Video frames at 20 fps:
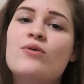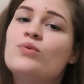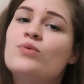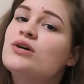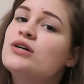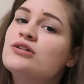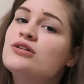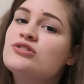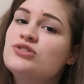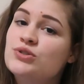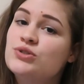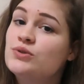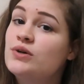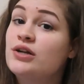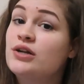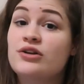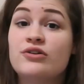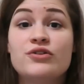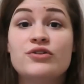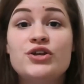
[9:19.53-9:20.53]
will do
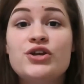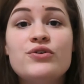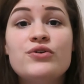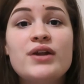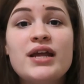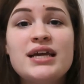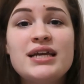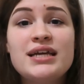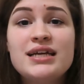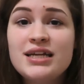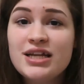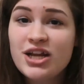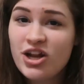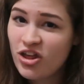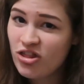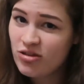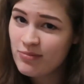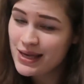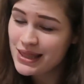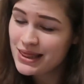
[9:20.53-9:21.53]
another Q&A in
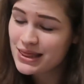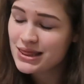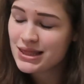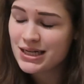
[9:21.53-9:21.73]
another month.